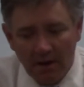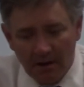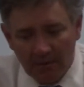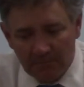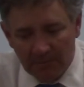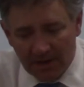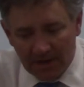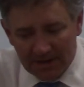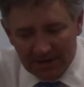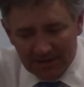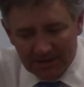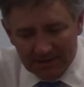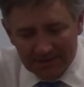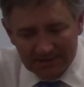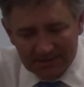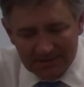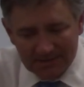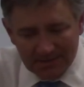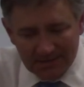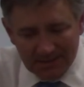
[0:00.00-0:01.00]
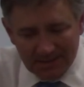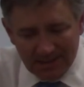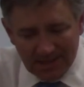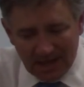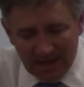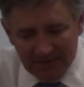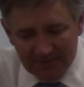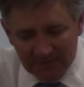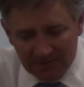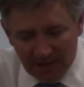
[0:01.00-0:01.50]
But it's
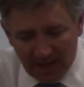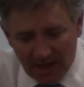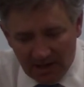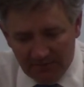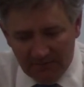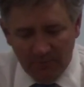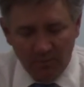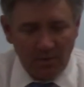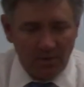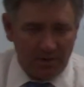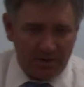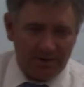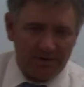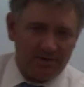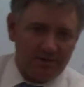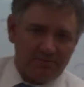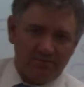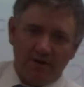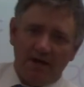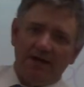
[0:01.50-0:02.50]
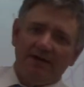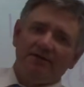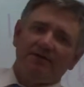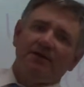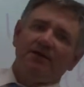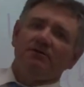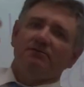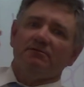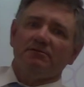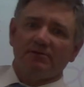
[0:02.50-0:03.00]
kind of a lot of work to write
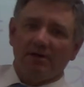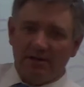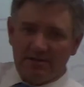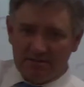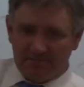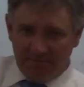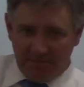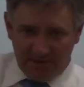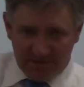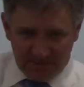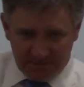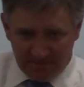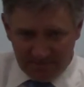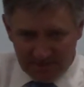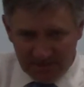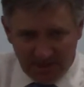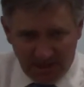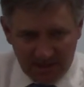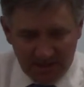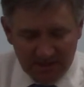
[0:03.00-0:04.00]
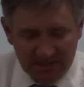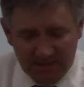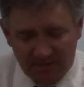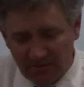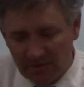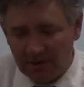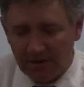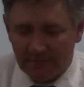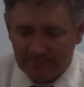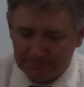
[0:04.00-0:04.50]
kilograms meters per second
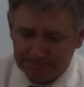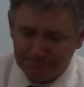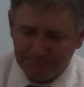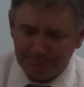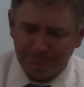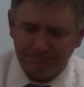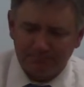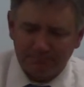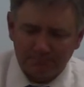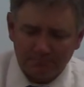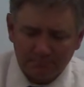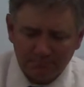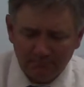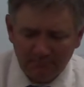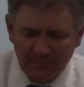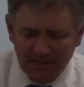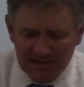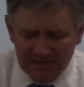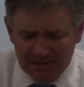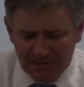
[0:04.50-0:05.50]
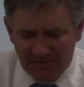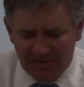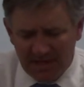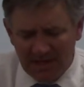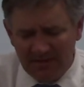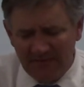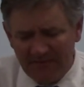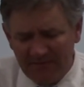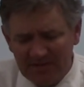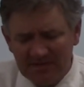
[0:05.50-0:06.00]
squared. So
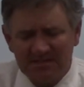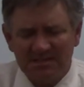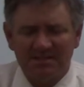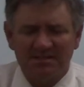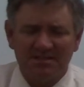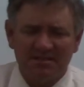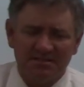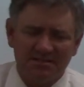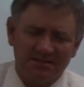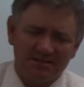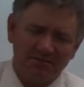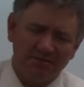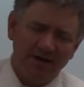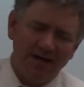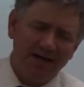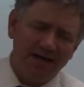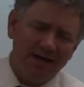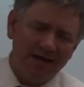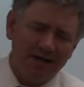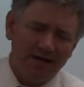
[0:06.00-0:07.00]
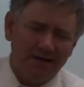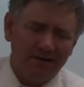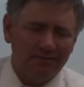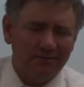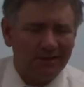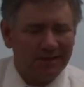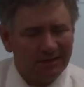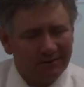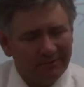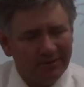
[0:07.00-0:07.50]
then physicists say, well,
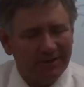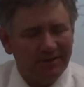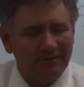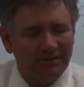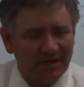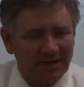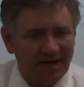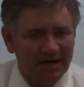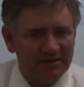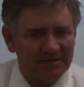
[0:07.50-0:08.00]
what can we do to kind of